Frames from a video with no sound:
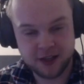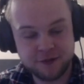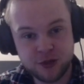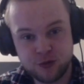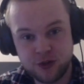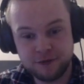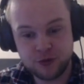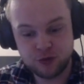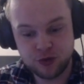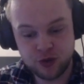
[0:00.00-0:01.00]
out, if
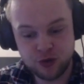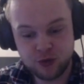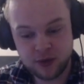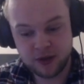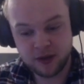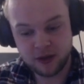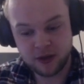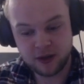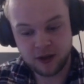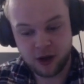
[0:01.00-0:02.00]
you do
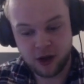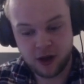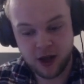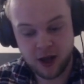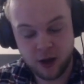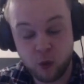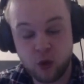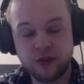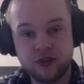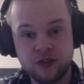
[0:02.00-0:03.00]

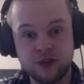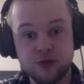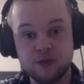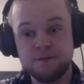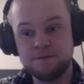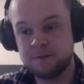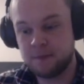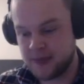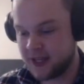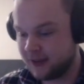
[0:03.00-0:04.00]
want to
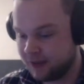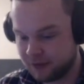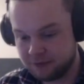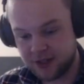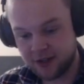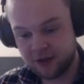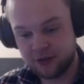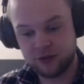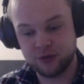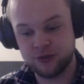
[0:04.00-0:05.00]
be in some
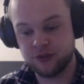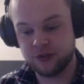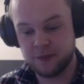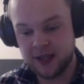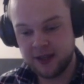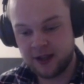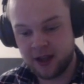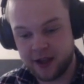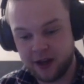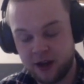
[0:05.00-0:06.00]
videos or do some
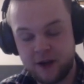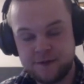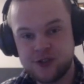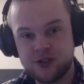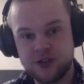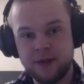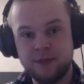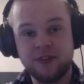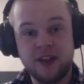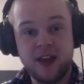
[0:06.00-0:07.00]
live
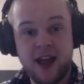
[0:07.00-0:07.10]
streams,